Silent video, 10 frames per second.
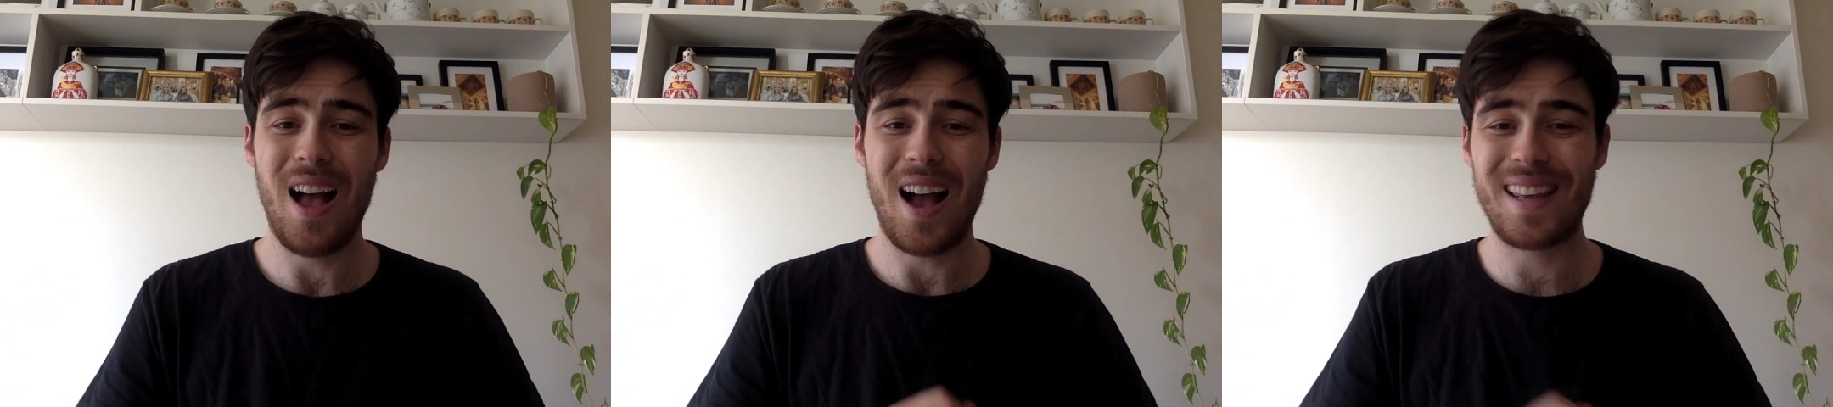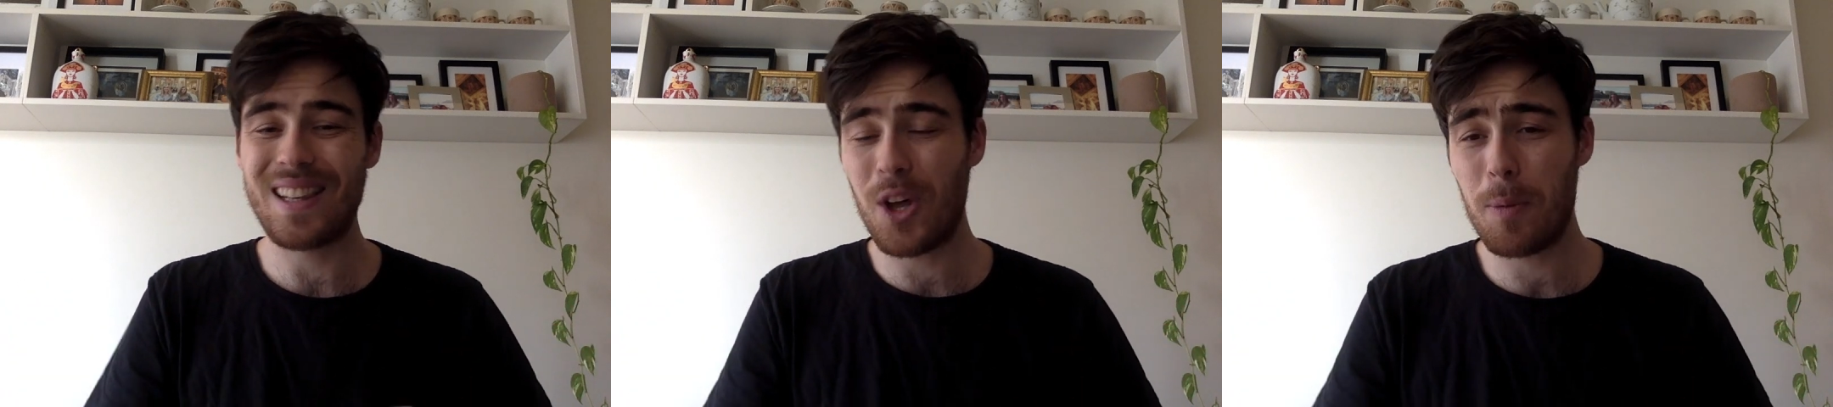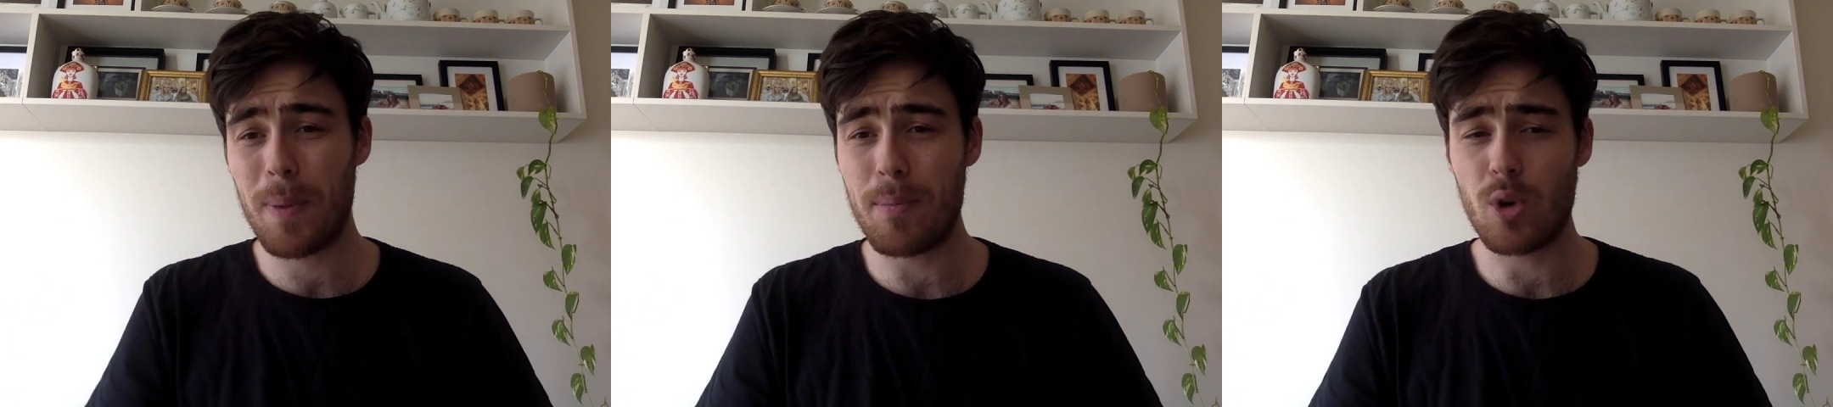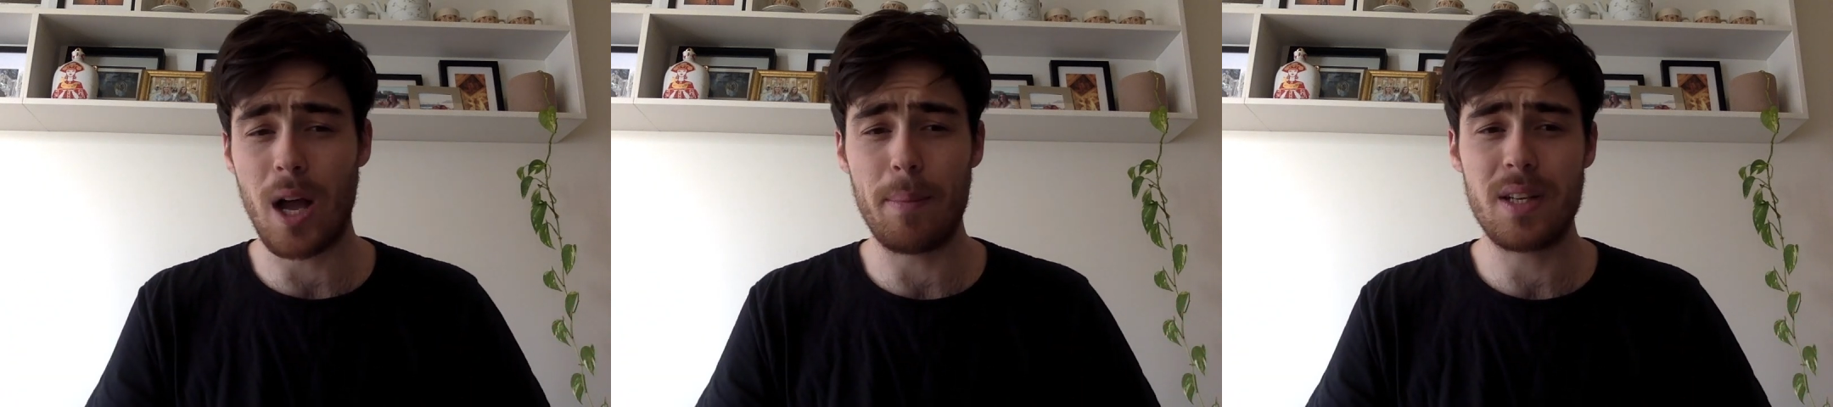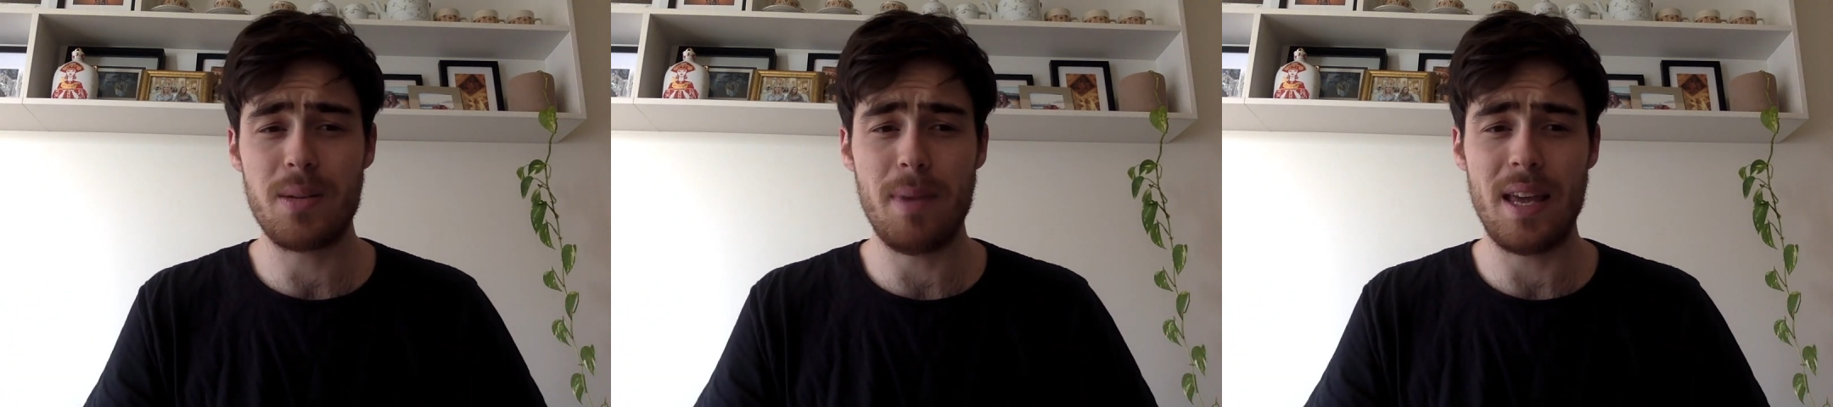I get a lot of people
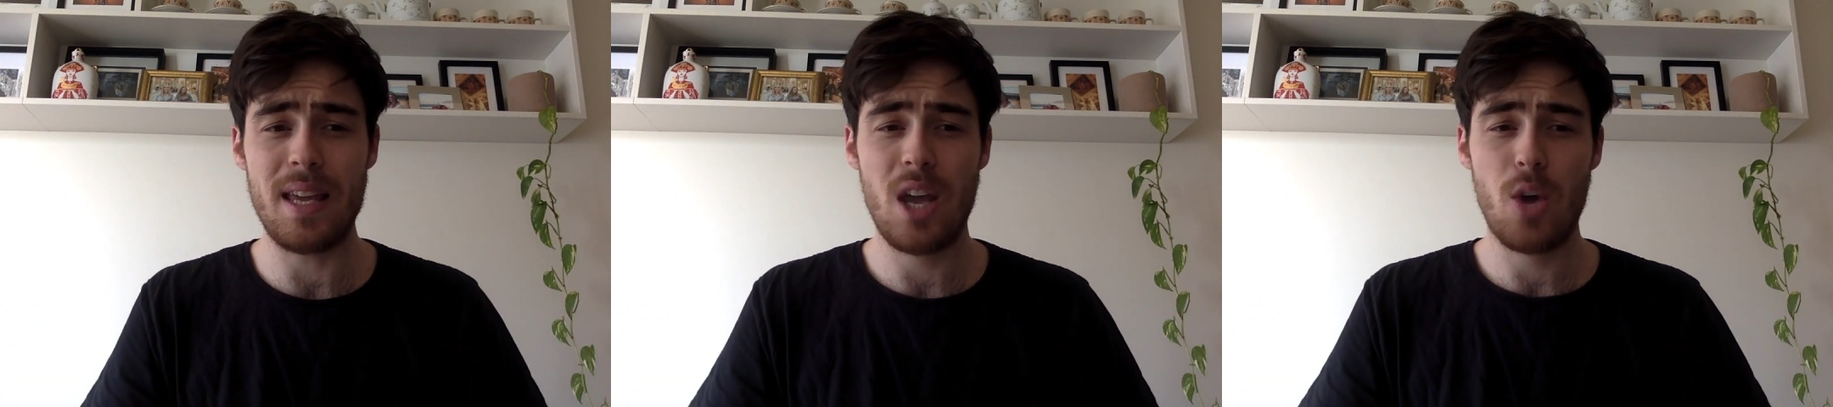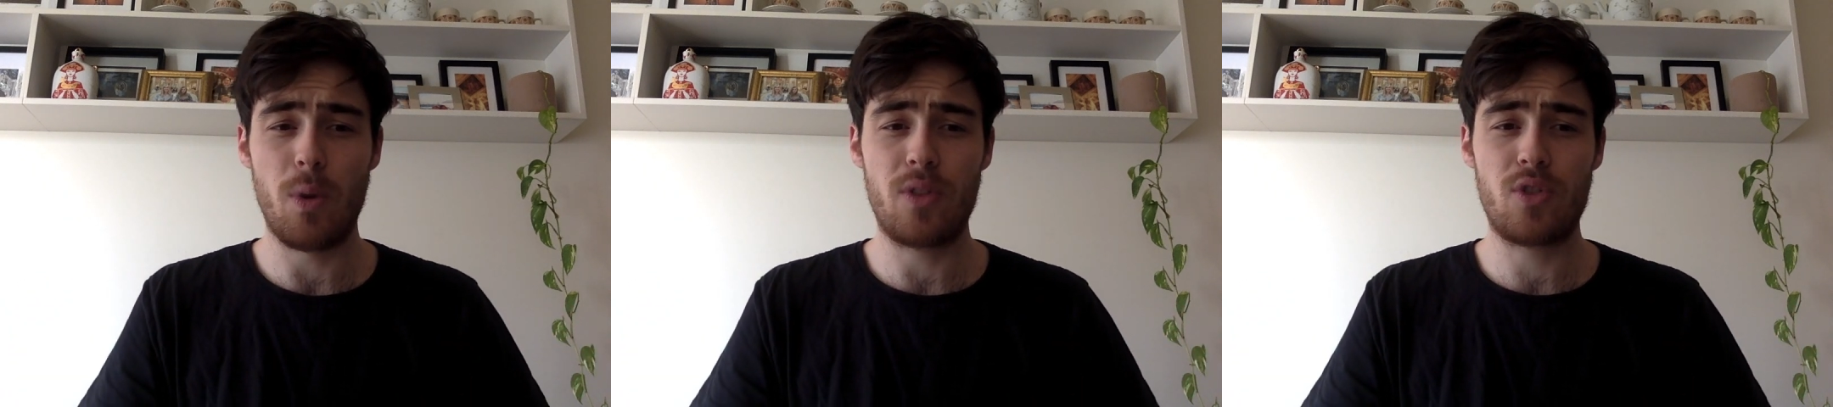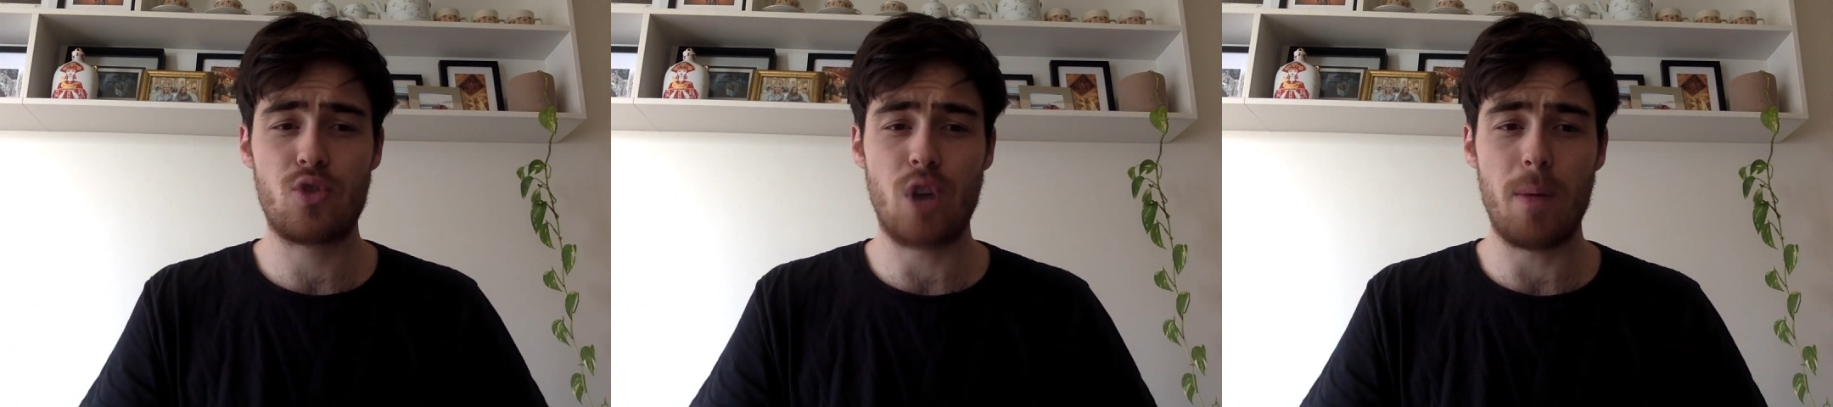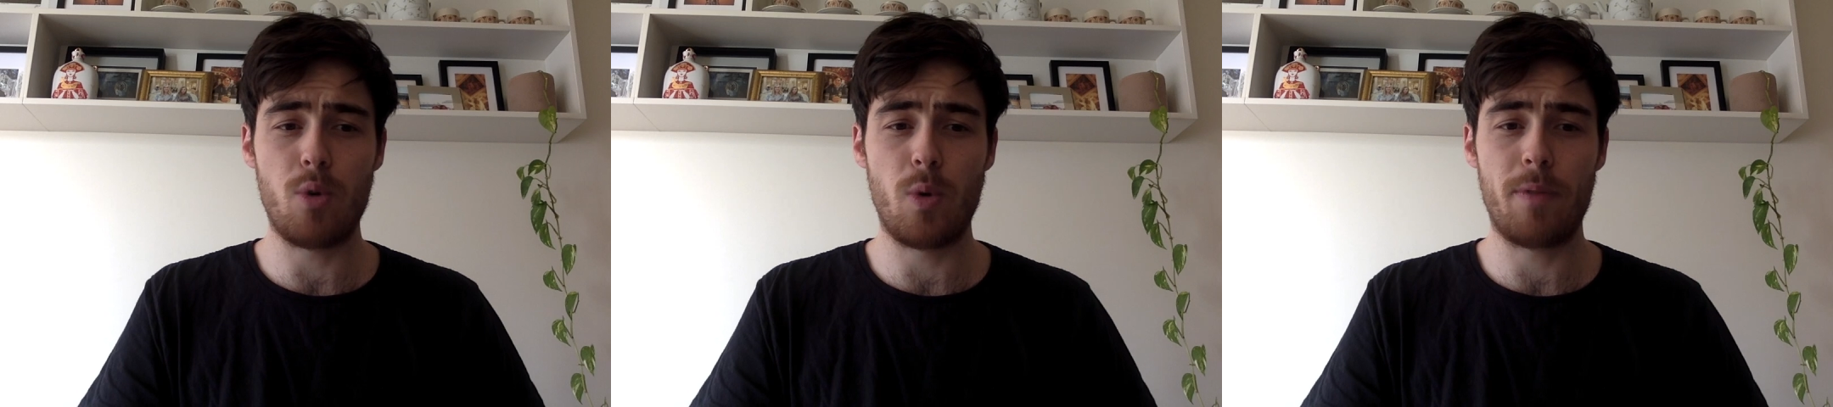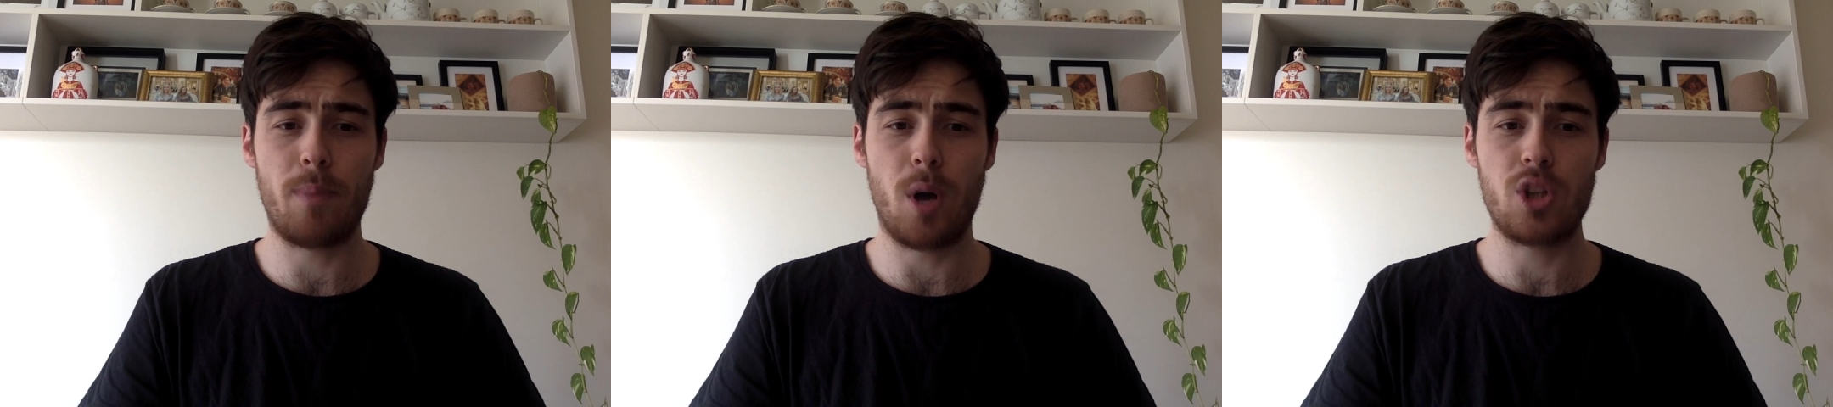coming to me with trouble
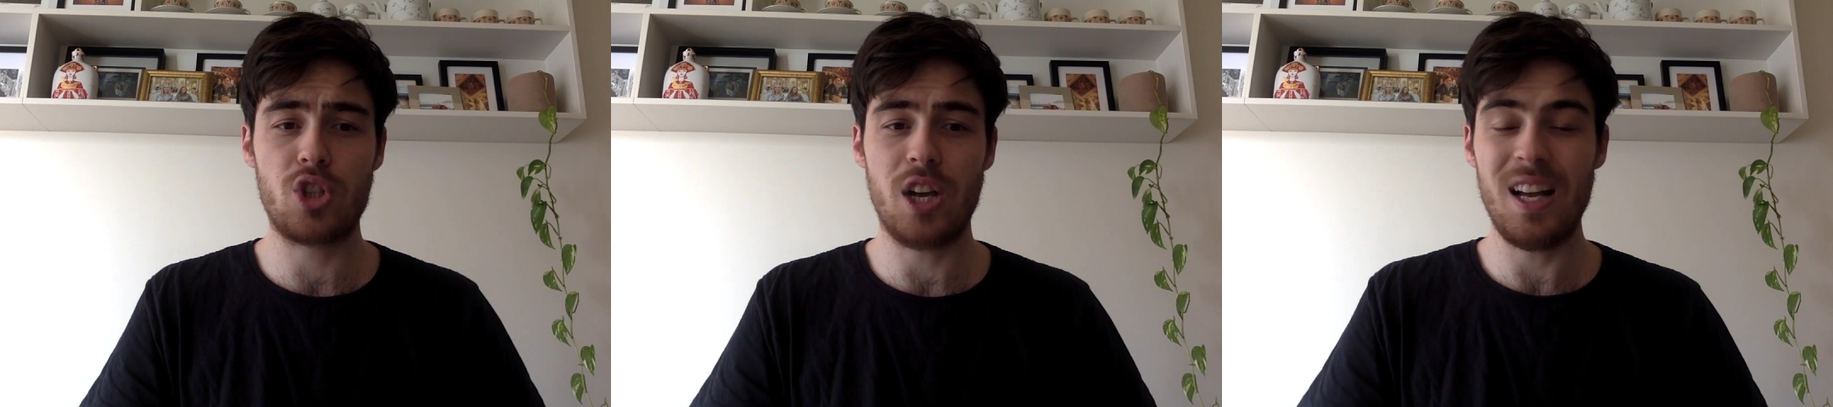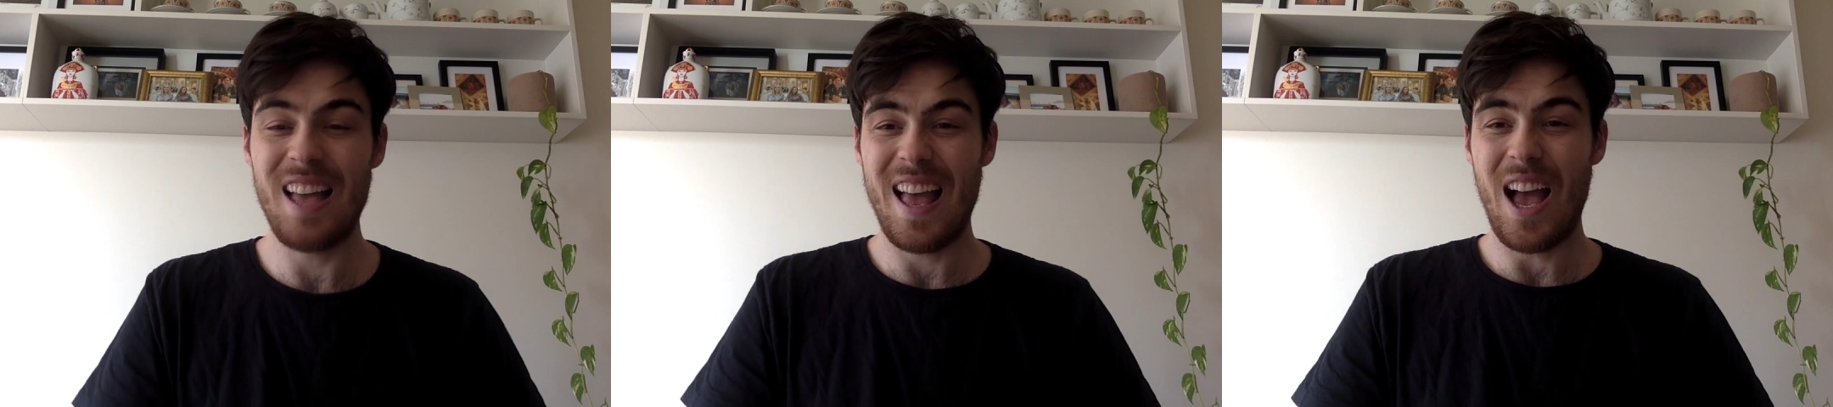with posture